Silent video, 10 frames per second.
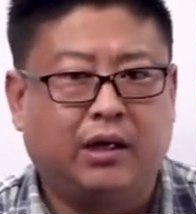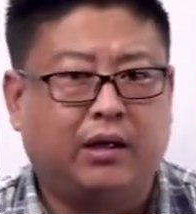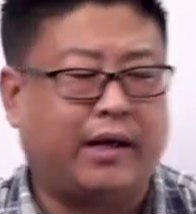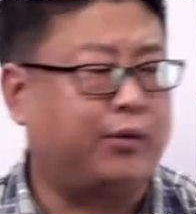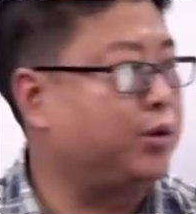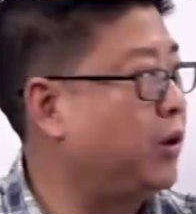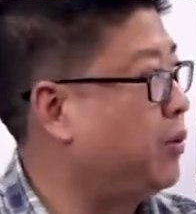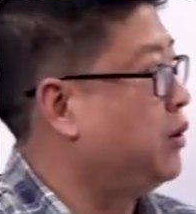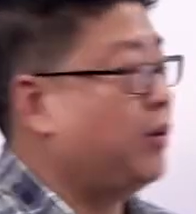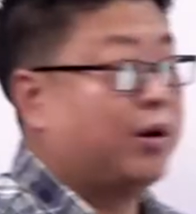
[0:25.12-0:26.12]
Now, today,
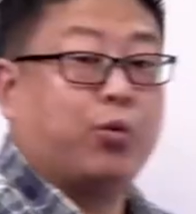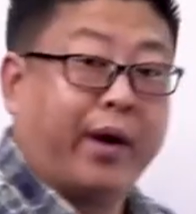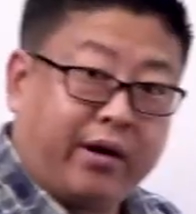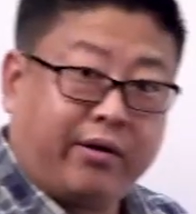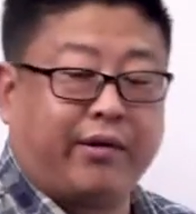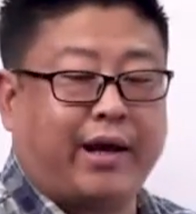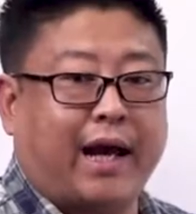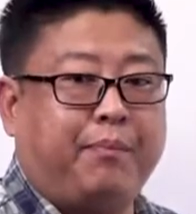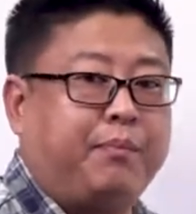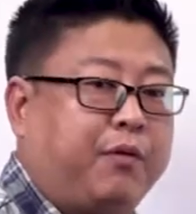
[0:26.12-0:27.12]
we'll do a quick
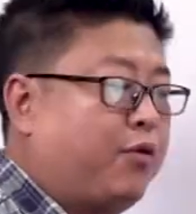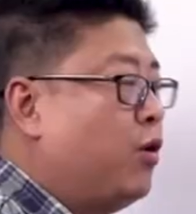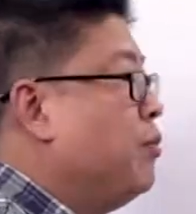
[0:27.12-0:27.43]
recap before